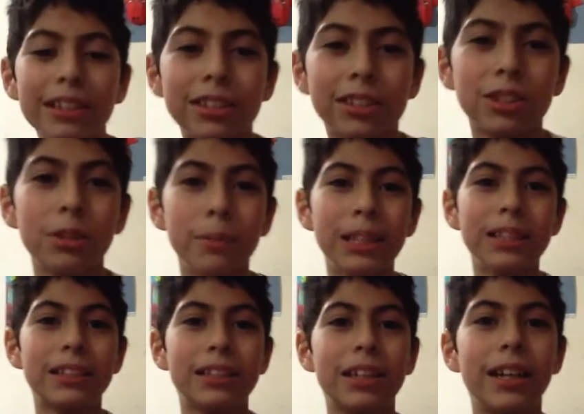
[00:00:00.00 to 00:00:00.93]
Zoom
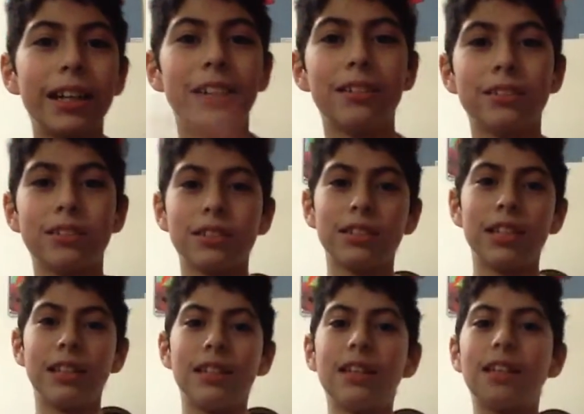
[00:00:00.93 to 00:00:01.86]
inside so that
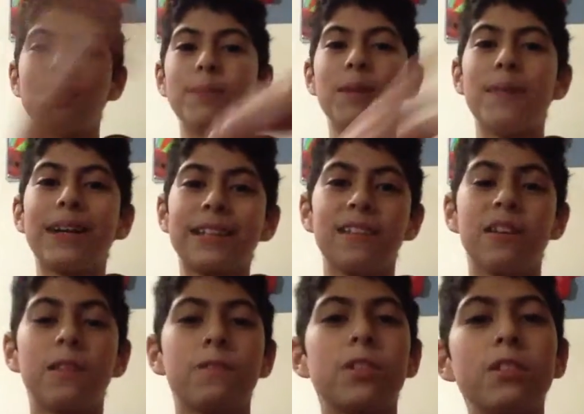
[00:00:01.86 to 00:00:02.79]
he could be back in
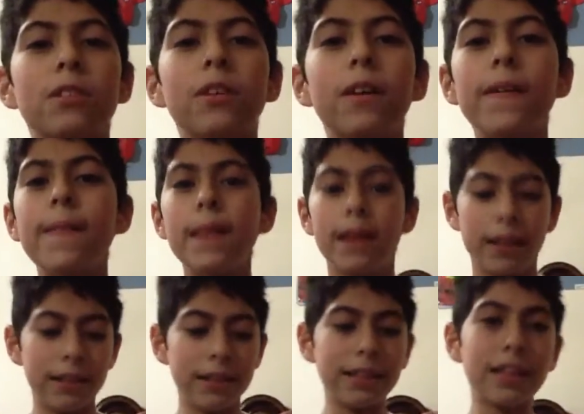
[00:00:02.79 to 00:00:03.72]
Earth 2,
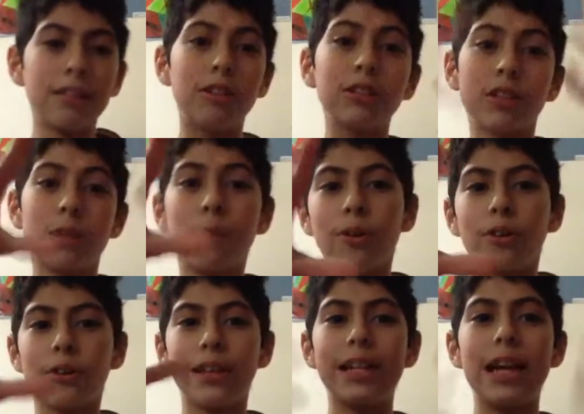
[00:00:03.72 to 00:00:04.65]
and then they close the
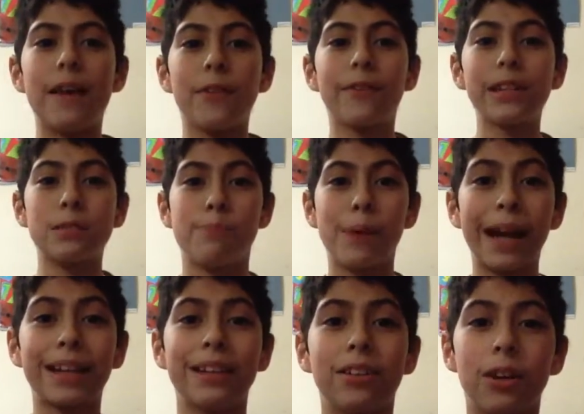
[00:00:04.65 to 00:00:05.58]
portal, and everyone's
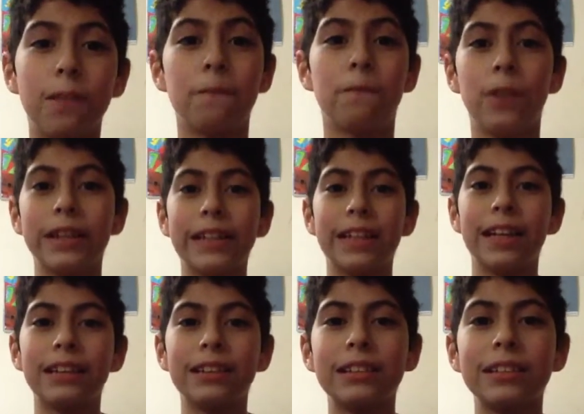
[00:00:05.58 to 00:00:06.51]
back in Earth 1
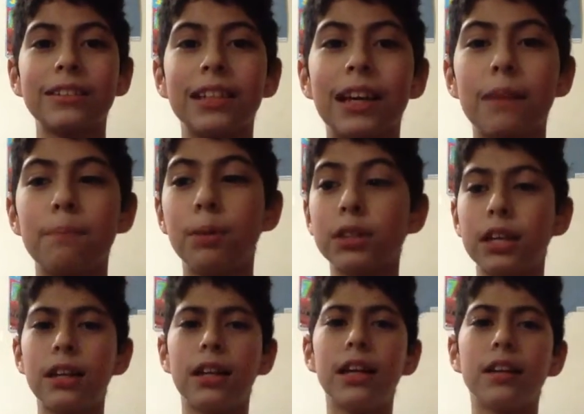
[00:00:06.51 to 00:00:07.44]
again, so yeah, but
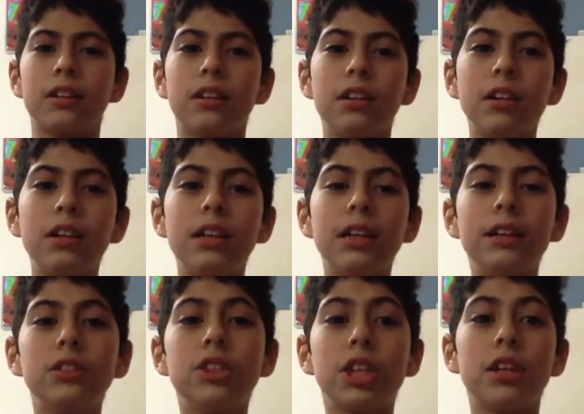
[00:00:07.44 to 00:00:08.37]
then later,
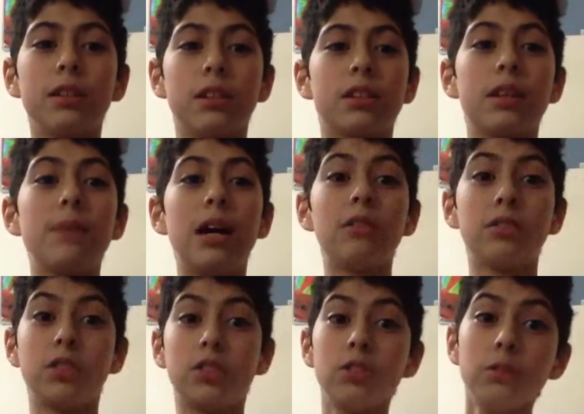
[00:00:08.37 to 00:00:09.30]
somehow
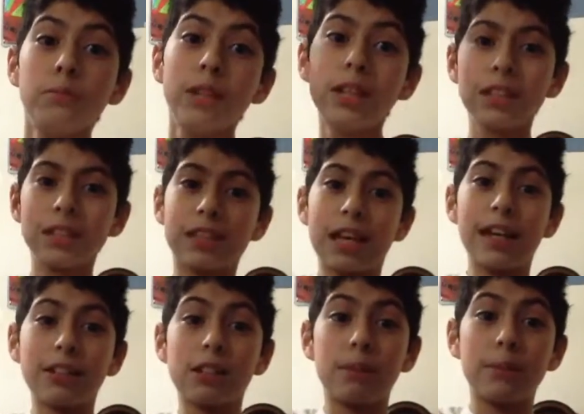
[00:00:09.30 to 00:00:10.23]
Zoom's
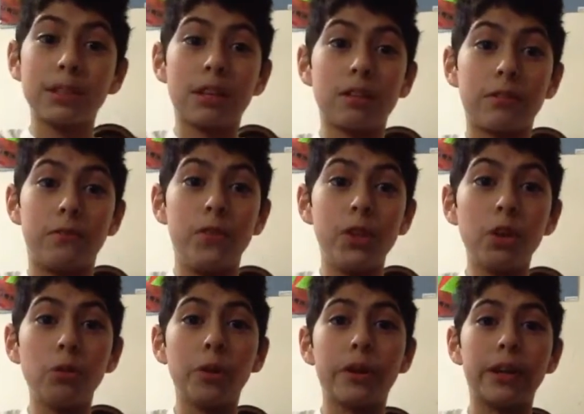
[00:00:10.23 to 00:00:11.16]
hand comes out of
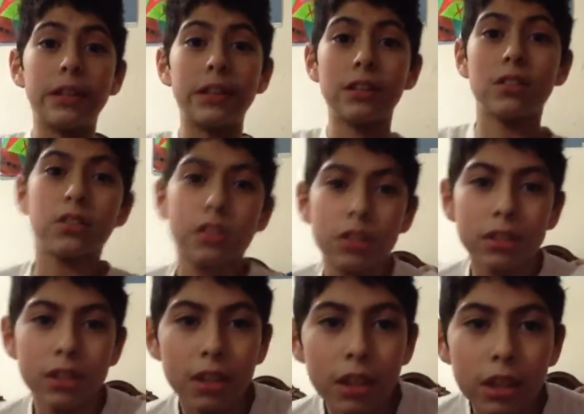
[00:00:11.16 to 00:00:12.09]
nowhere, and then just
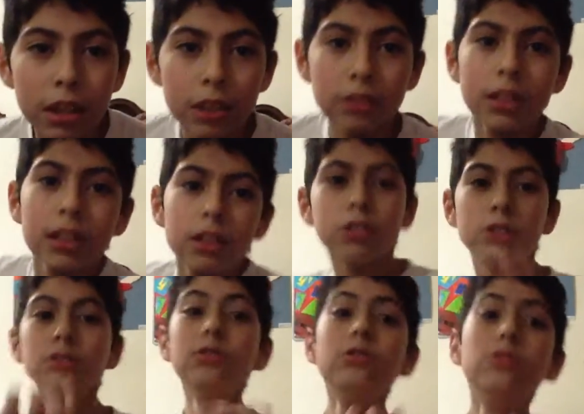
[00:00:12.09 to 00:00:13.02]
does,
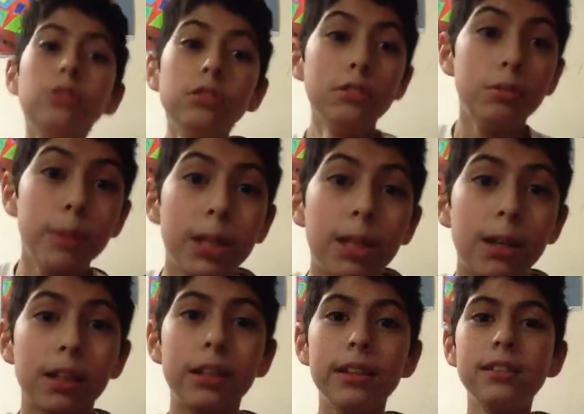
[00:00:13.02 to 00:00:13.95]
oh my
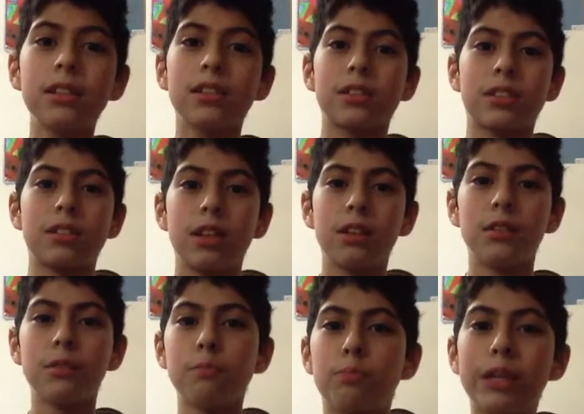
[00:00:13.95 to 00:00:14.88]
god, and it just
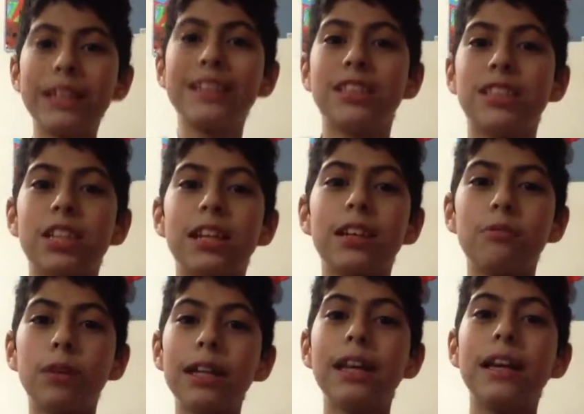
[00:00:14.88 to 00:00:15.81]
brings Jay
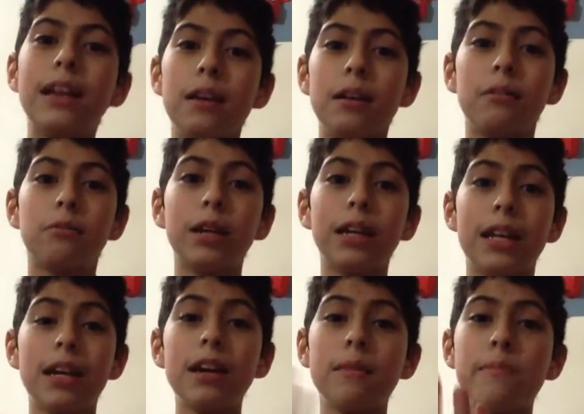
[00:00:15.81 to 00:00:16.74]
with
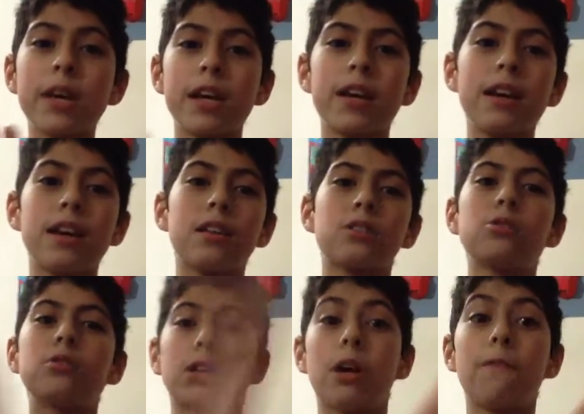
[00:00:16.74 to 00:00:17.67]
him,
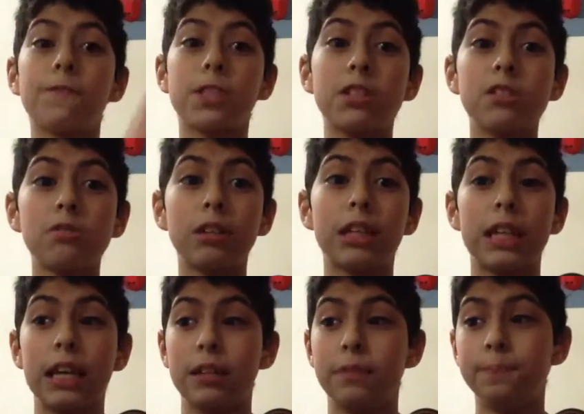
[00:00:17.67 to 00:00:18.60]
to Earth 2
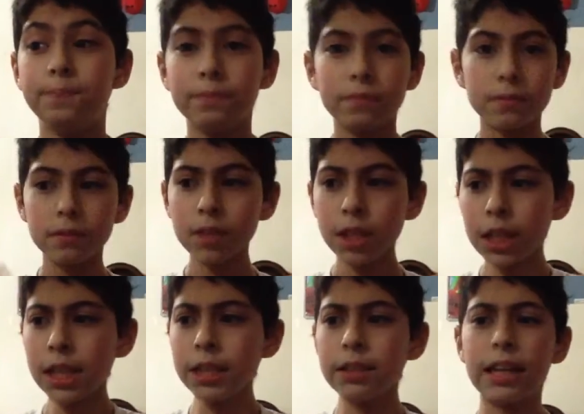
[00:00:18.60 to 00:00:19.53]
again,
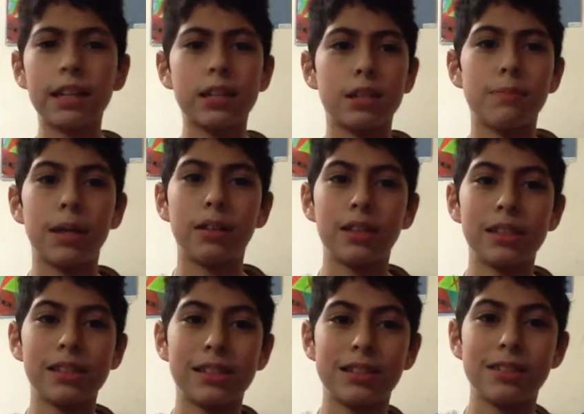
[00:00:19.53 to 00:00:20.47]
and that is about
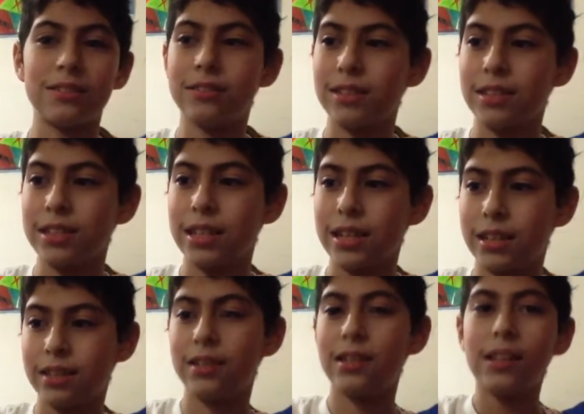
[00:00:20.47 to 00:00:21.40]
it, so yeah.